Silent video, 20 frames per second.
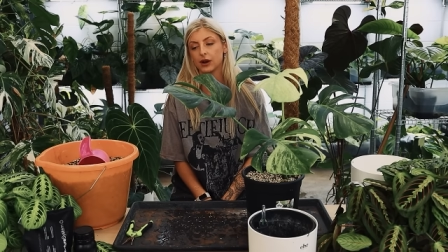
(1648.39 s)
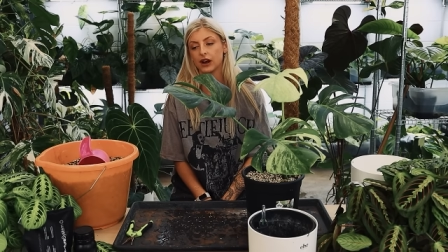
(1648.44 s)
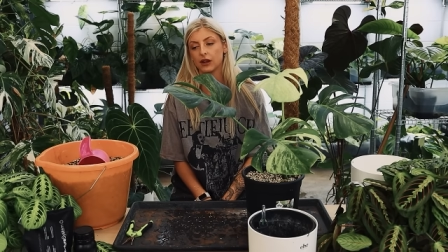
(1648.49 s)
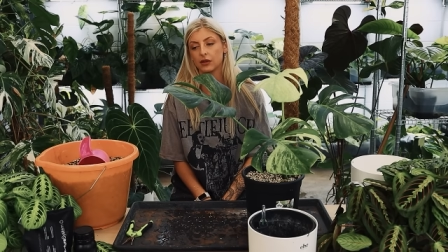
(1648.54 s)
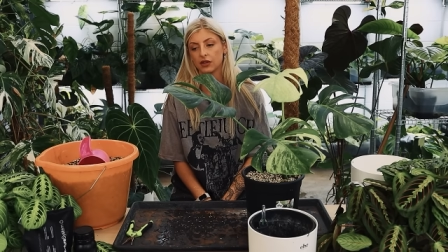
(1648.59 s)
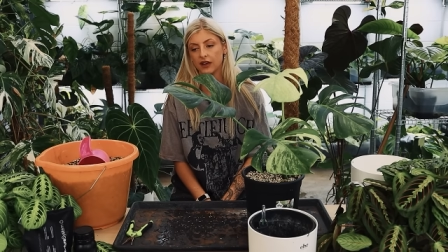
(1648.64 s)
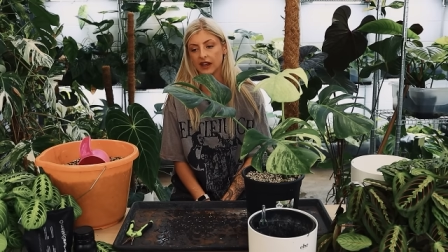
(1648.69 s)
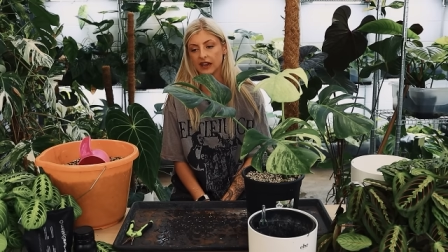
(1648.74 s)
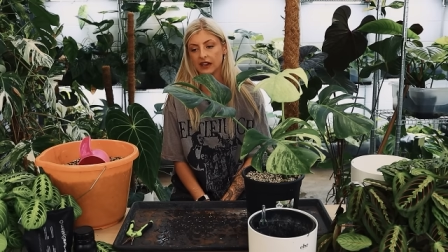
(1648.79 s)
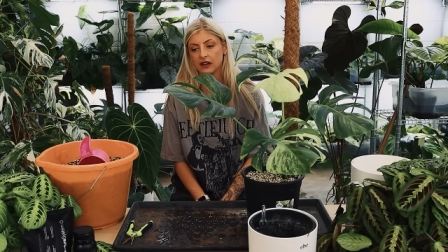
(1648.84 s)
But I
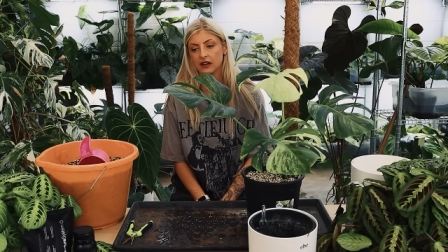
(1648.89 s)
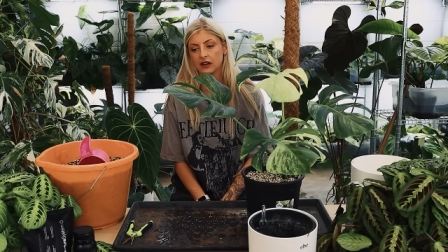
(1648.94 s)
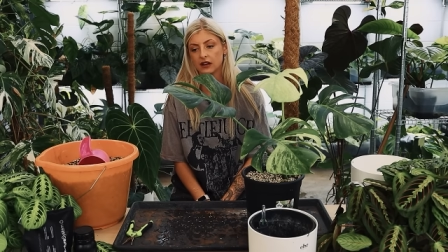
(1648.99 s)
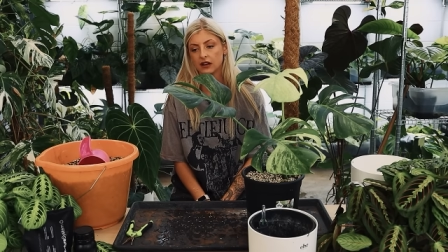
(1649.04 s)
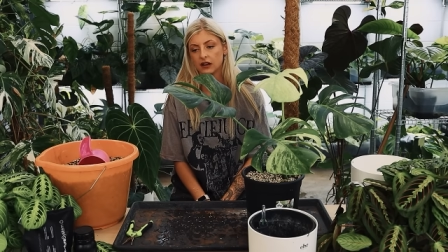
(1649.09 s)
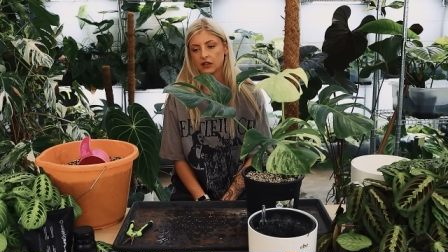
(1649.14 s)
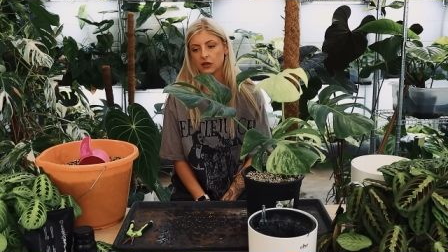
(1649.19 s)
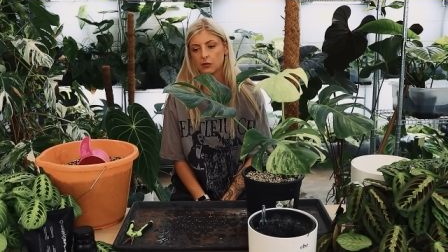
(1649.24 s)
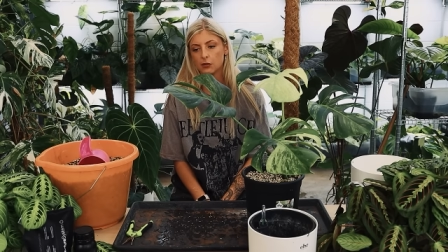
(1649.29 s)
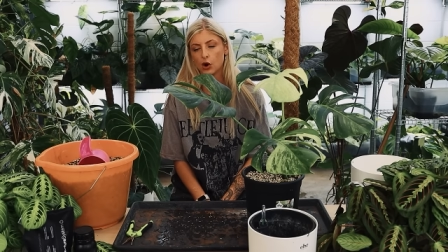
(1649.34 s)

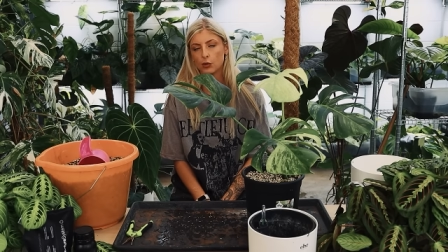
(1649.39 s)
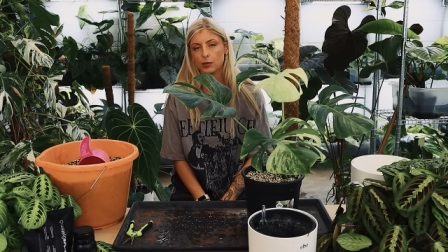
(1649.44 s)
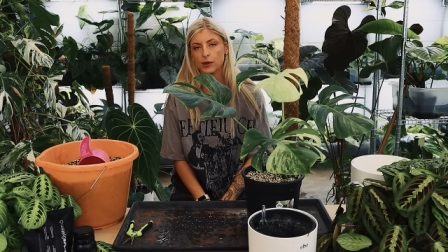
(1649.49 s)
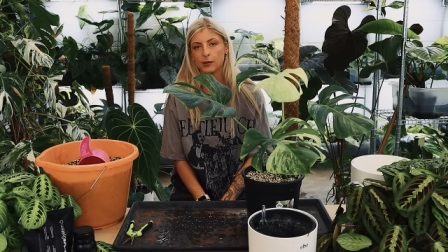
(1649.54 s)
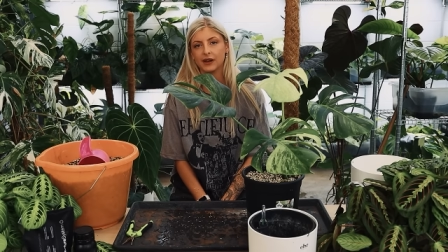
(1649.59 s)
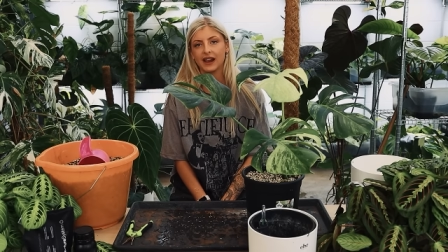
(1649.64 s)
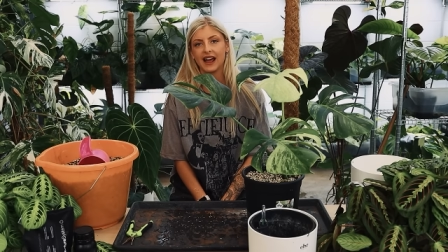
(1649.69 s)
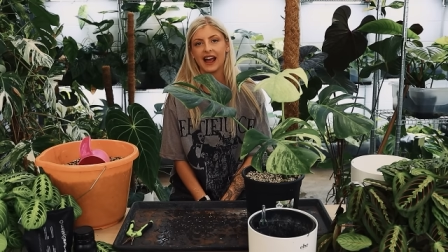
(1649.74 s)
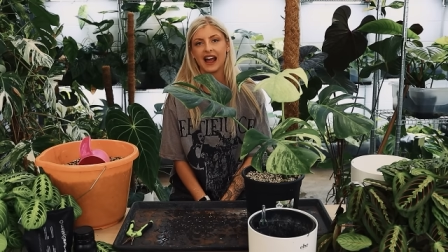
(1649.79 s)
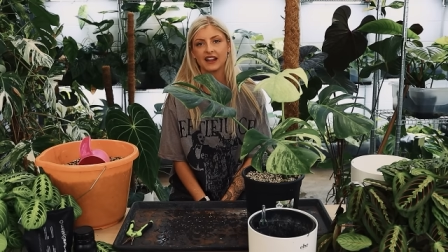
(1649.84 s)
think the more
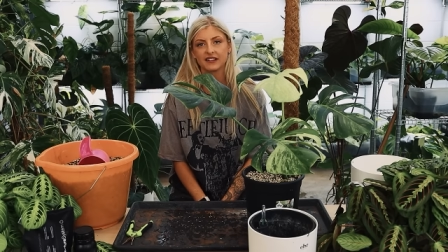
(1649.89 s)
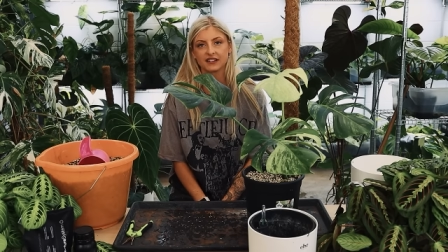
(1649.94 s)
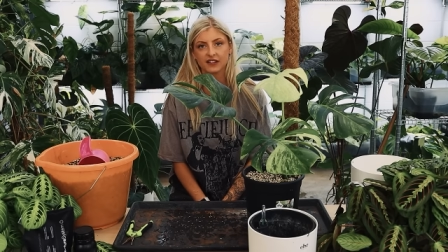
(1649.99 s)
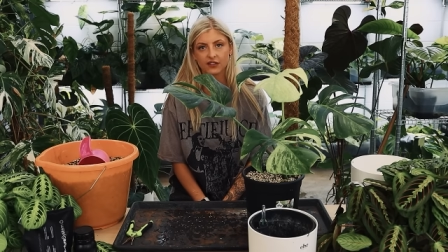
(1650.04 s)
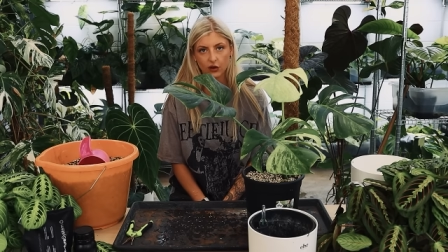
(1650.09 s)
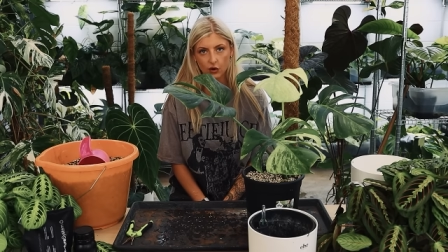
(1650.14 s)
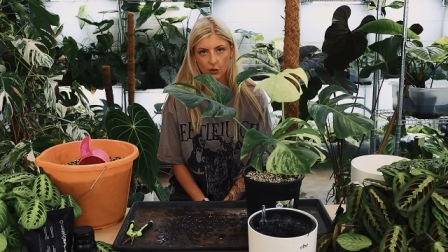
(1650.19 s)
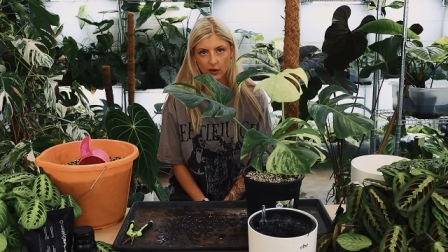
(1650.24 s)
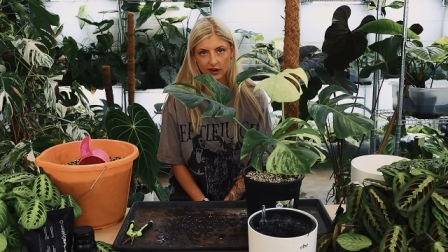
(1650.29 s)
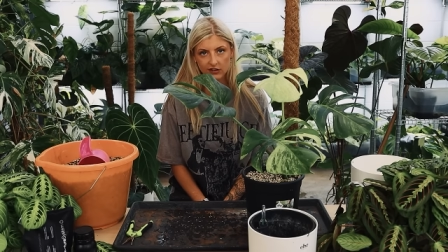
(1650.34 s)
people
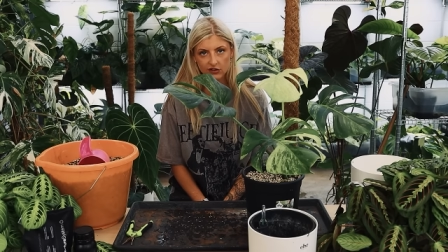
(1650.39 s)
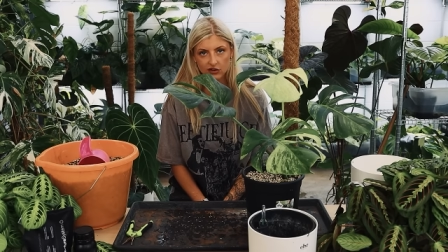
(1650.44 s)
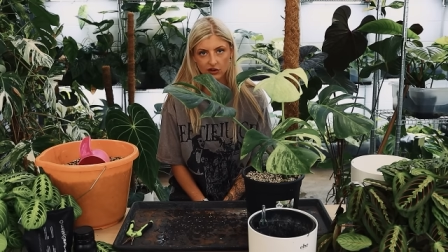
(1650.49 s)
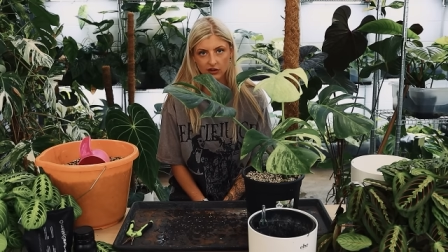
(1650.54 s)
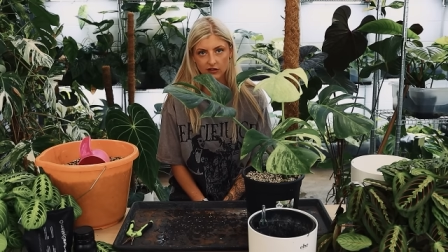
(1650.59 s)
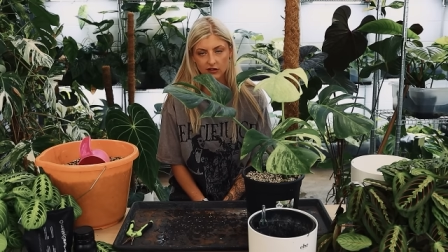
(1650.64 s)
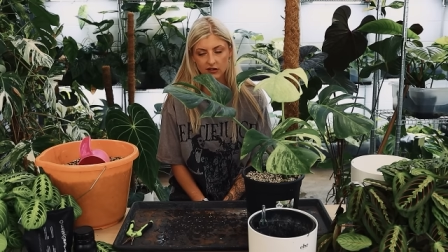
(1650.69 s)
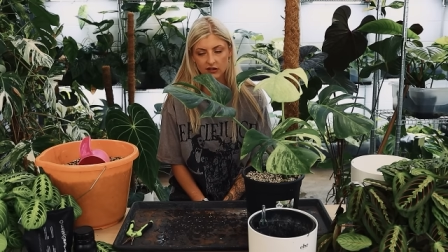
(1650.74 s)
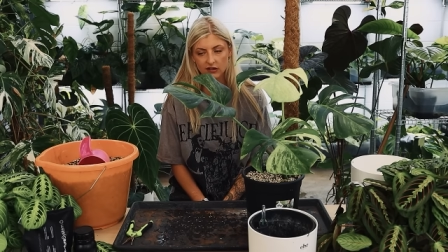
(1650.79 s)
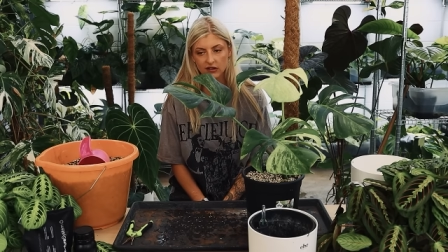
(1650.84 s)
ask the
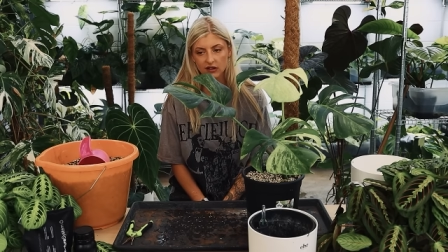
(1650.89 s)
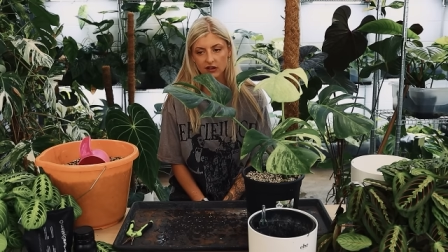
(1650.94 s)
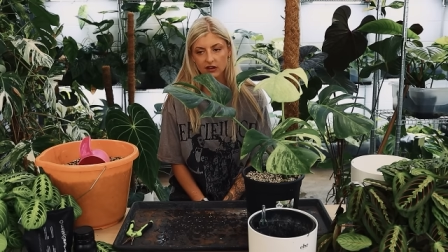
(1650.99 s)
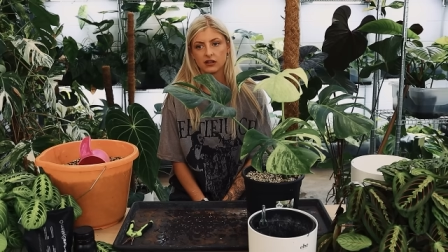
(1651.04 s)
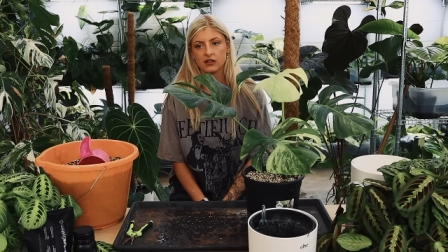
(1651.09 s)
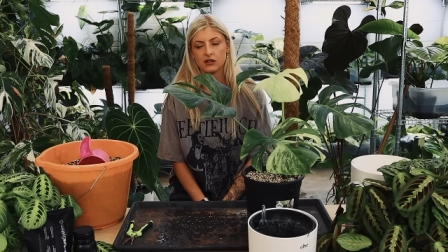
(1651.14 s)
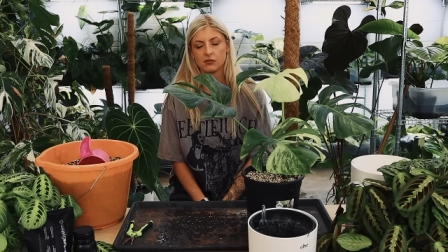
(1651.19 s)
questions,